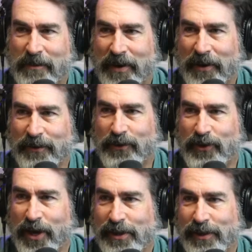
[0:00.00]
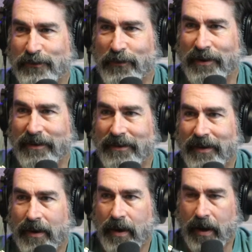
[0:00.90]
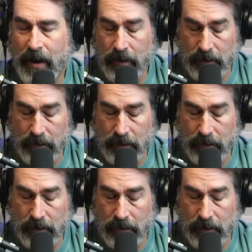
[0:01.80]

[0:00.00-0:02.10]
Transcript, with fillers: goes, "Jesus, Riggle!" And I